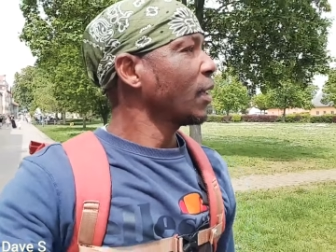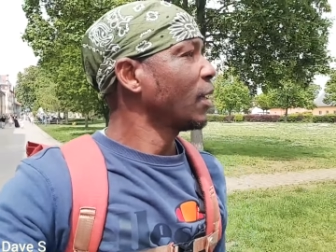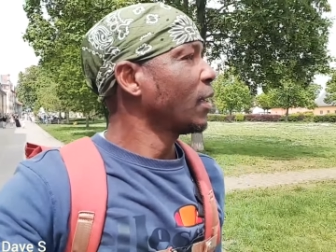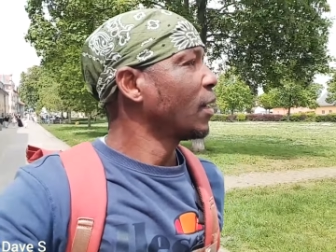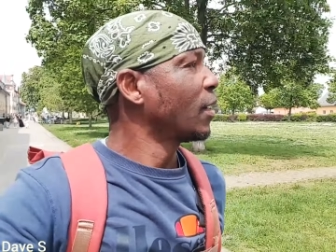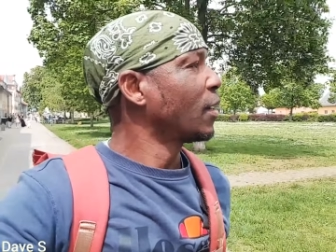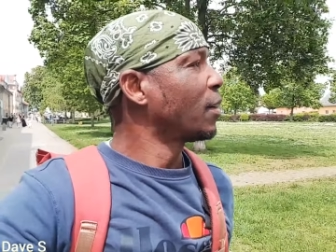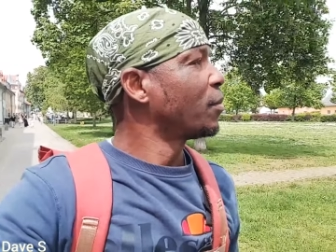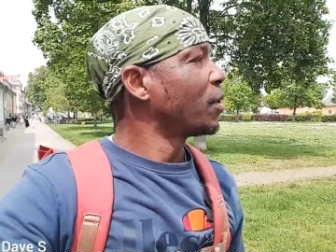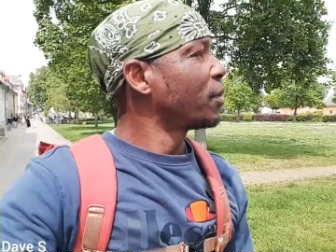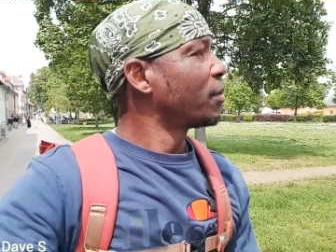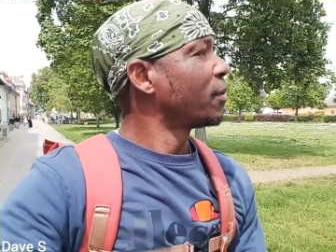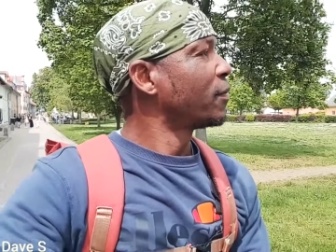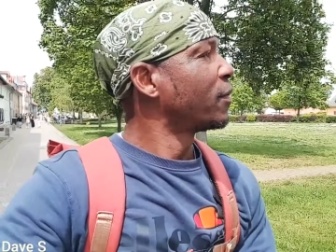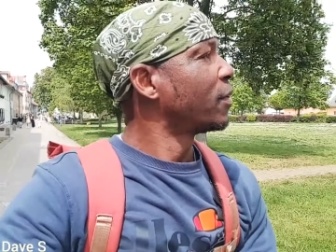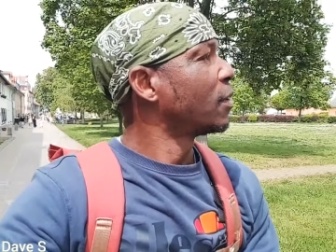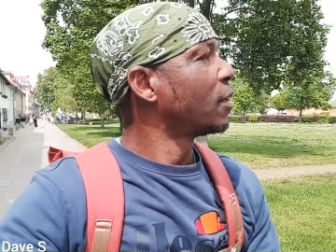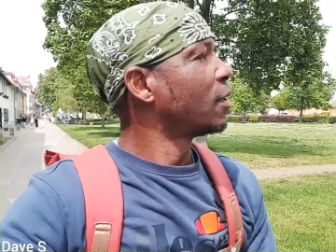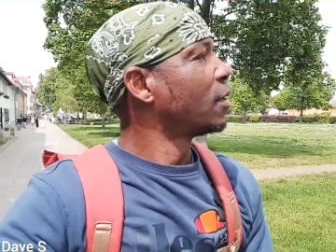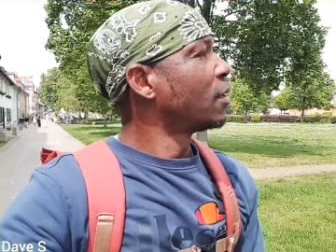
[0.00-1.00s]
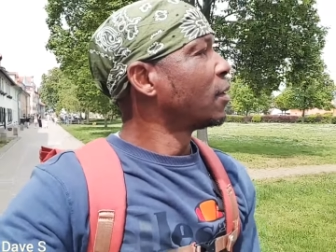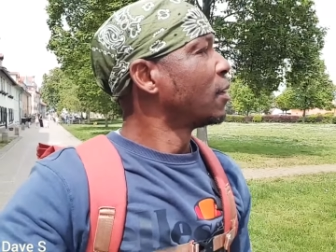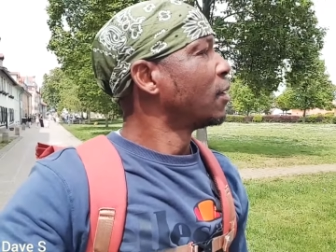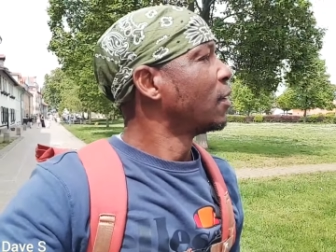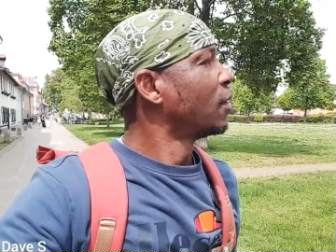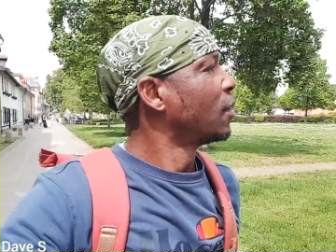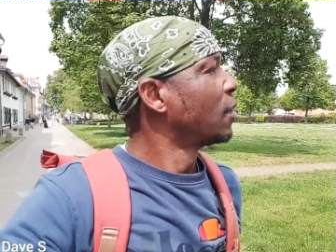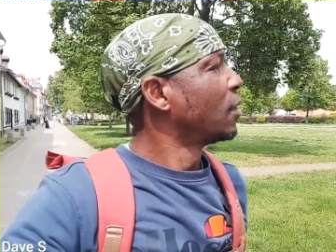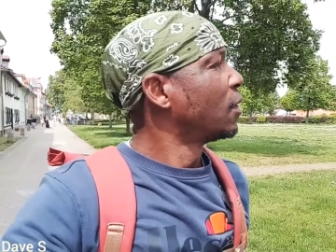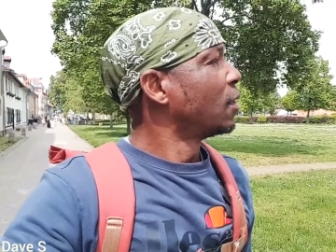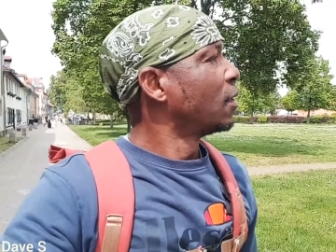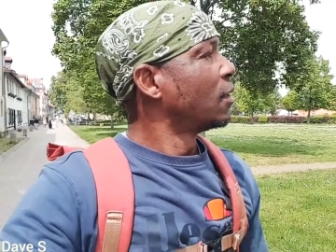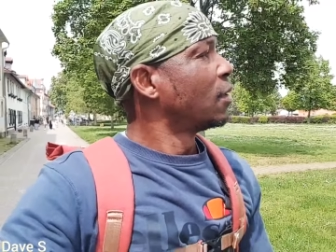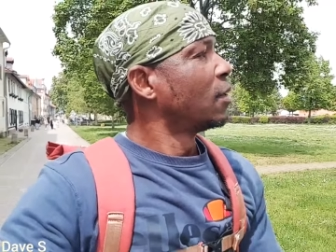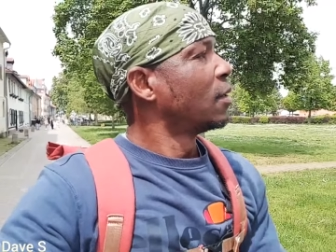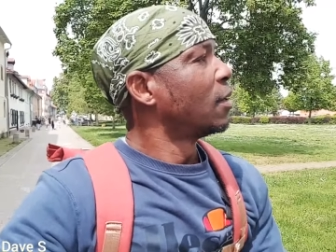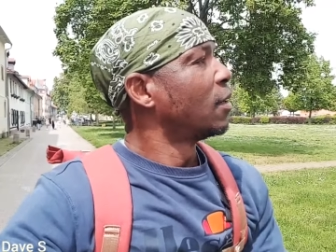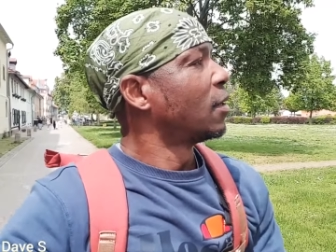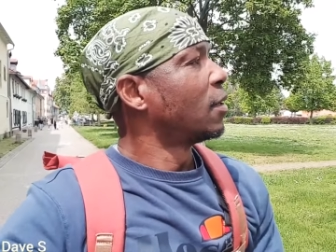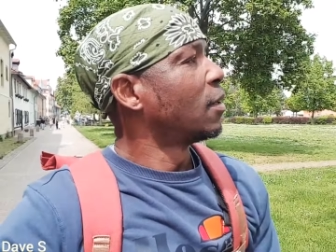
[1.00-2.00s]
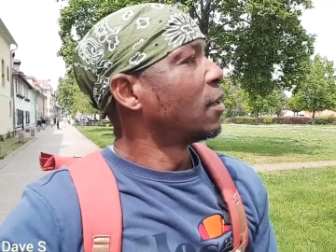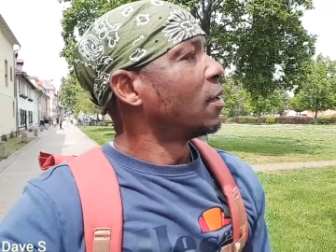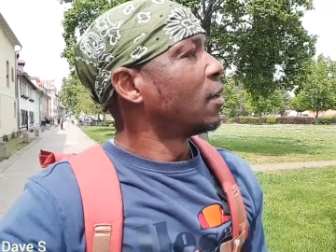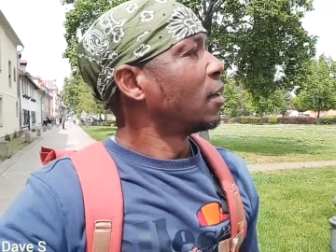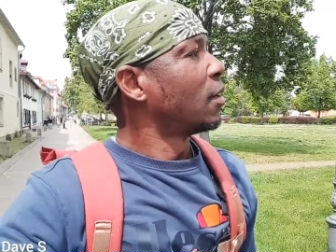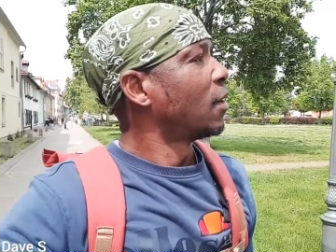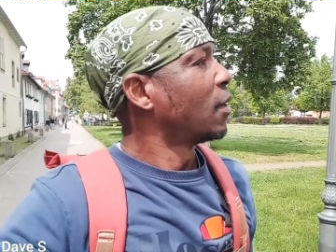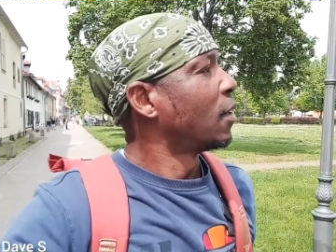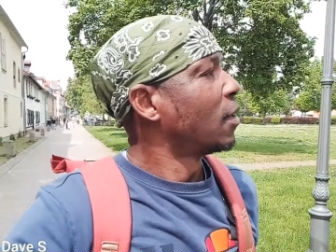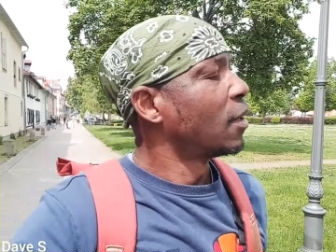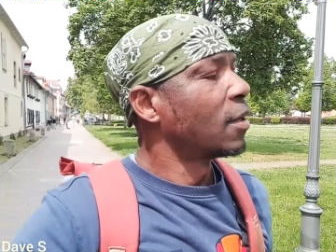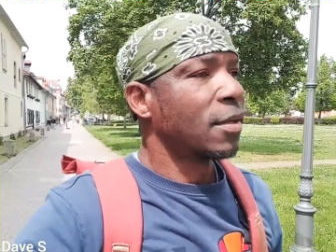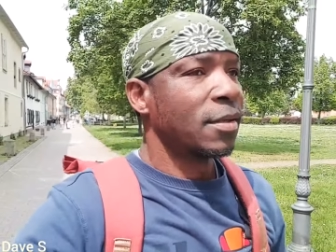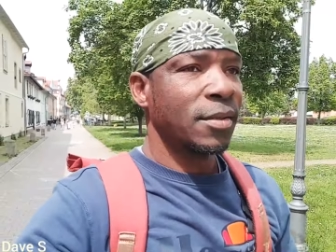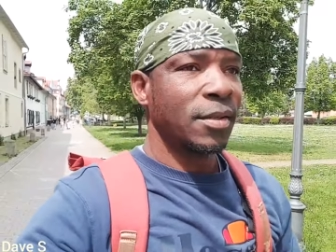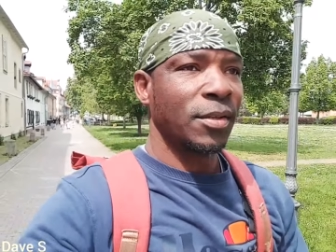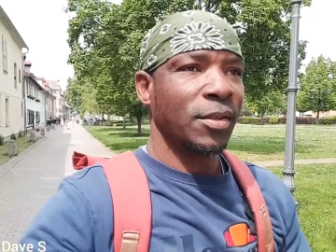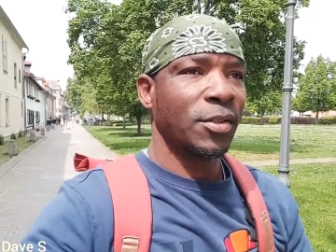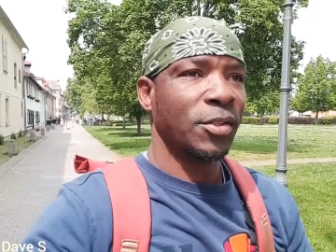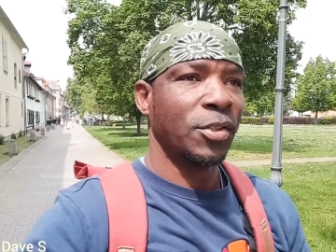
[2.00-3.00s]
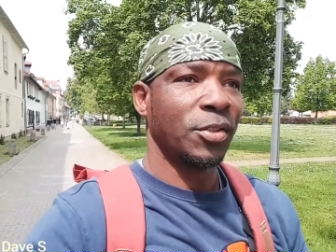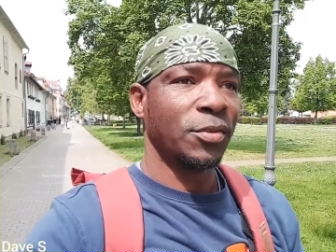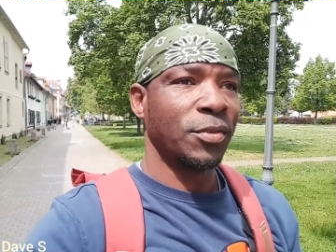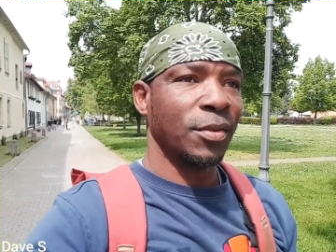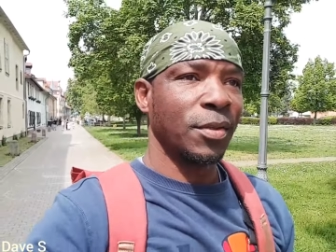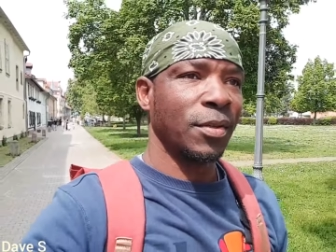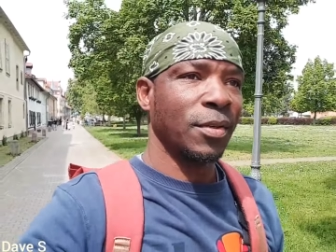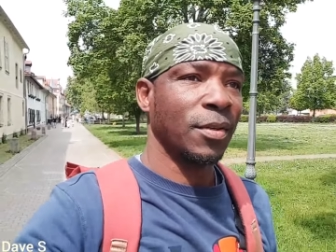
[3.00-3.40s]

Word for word: Yeah, maybe. Oh, I think she's